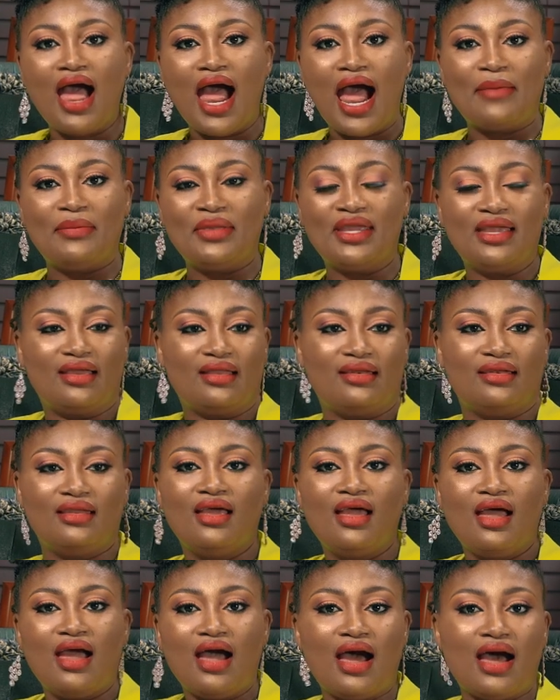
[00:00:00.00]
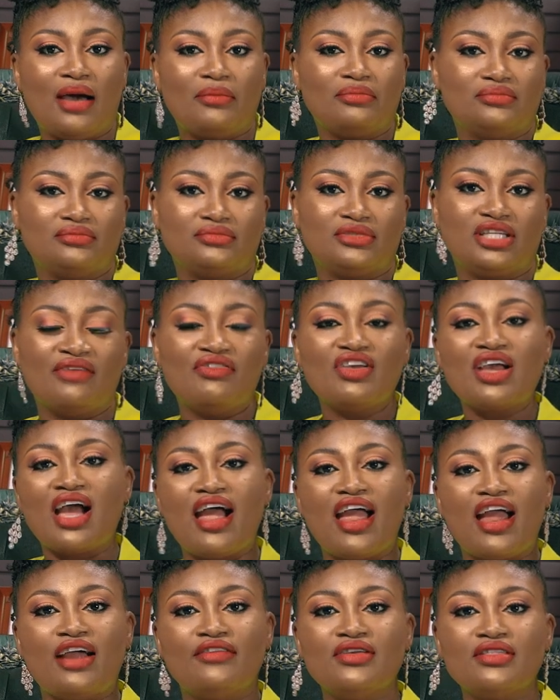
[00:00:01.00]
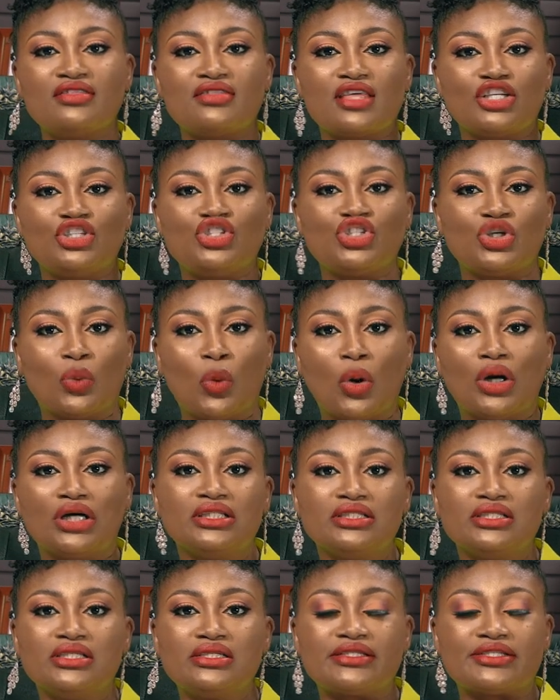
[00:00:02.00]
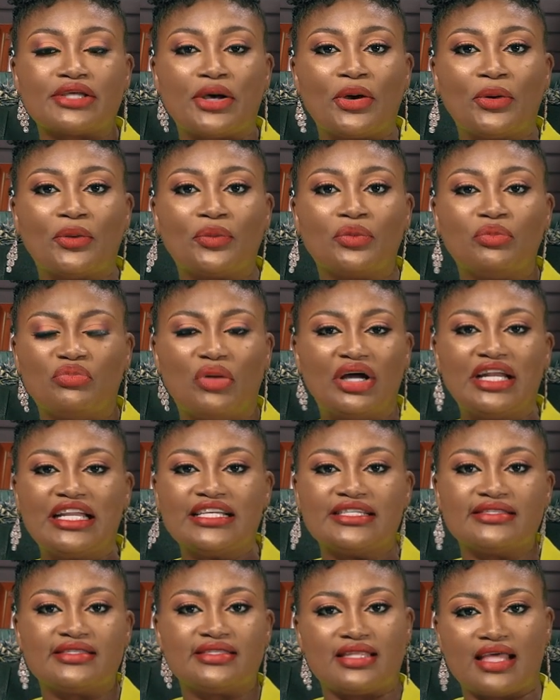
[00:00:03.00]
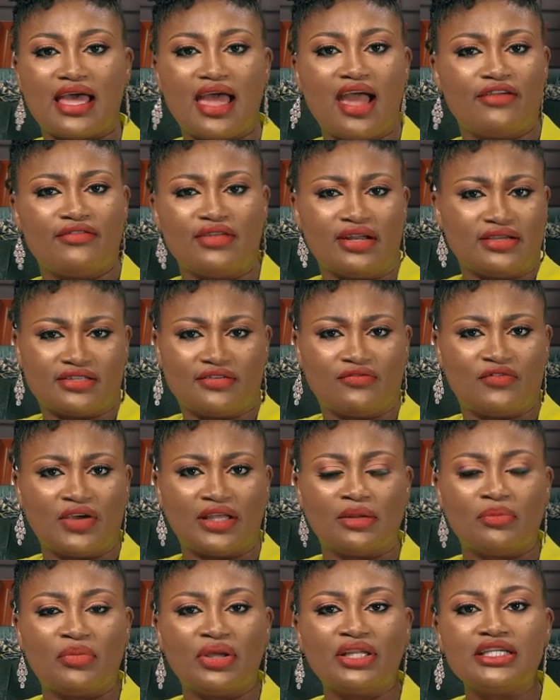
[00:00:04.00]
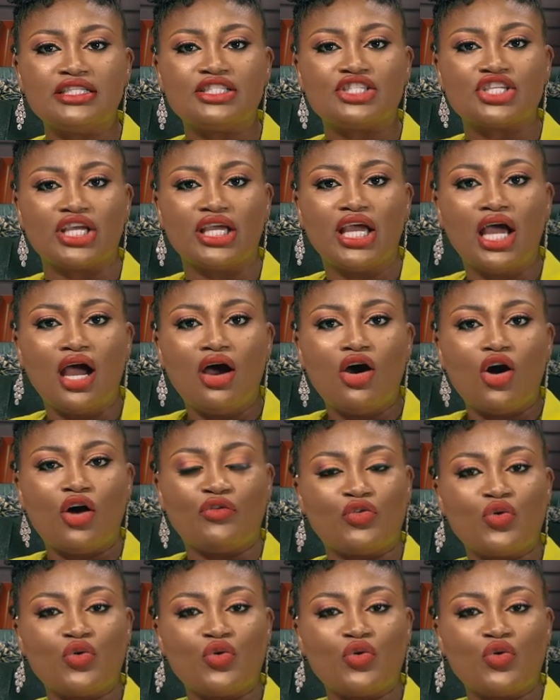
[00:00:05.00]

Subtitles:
I mean, I'm giving her everything she wants, so money is there, there's availability of